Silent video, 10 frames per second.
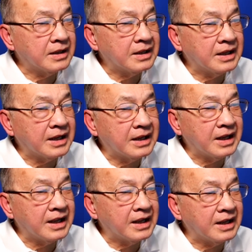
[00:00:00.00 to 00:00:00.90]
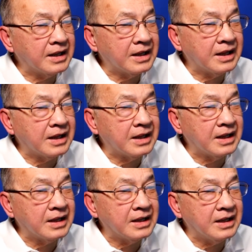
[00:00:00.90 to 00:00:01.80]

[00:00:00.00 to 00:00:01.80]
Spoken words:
(no one is talking)